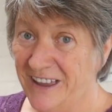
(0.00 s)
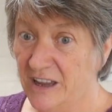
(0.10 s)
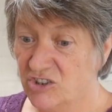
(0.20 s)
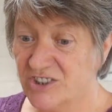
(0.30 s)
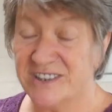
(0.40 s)

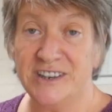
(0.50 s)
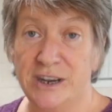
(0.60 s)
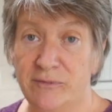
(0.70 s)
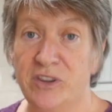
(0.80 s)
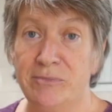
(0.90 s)
just sign
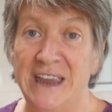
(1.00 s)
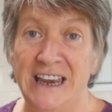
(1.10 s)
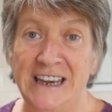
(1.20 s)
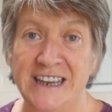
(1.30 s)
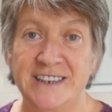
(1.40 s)
up for the
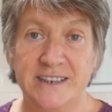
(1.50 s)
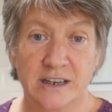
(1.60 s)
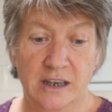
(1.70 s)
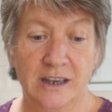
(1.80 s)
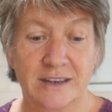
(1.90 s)
mailing list,
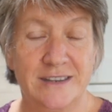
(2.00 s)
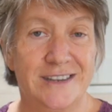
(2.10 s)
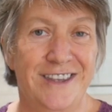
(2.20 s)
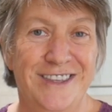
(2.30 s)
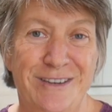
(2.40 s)

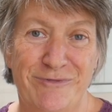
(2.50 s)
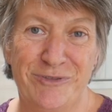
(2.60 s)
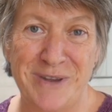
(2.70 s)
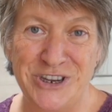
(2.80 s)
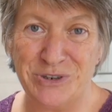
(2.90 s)
it's in the
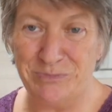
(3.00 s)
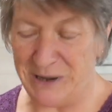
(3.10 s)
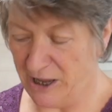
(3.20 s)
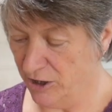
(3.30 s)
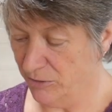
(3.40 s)
information
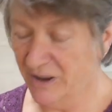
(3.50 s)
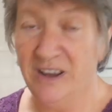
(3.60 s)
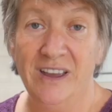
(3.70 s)
below.